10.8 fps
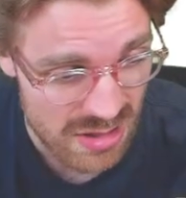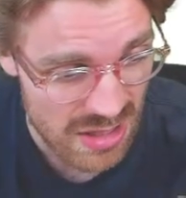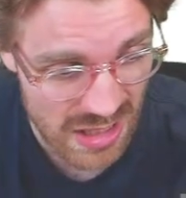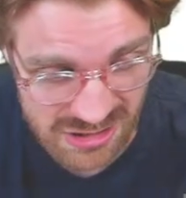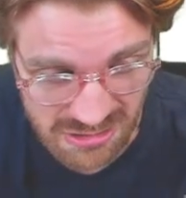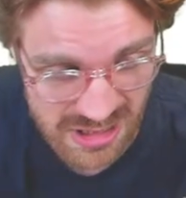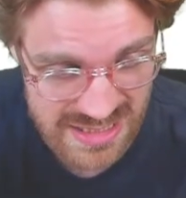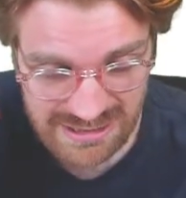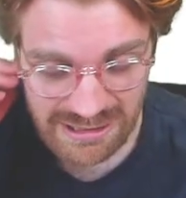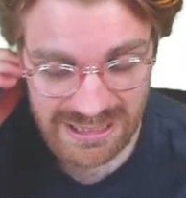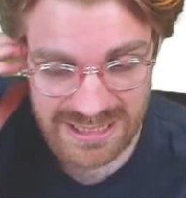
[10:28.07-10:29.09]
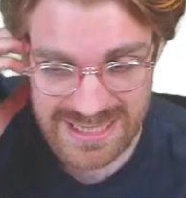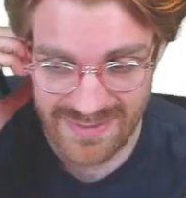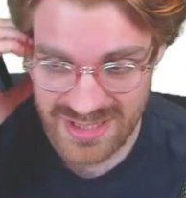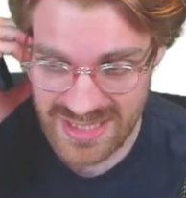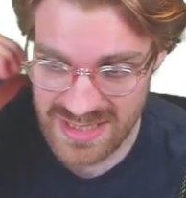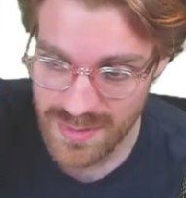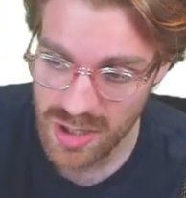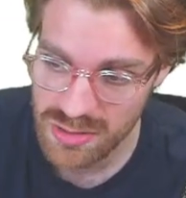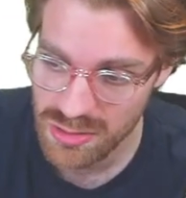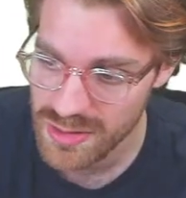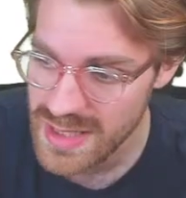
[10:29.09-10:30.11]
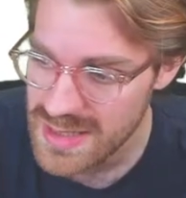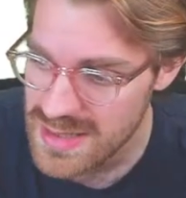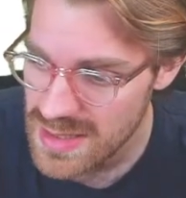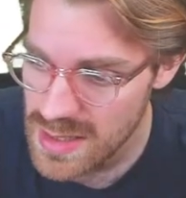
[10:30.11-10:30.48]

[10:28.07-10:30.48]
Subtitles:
I don't think it's likely to have a 6 marker on this,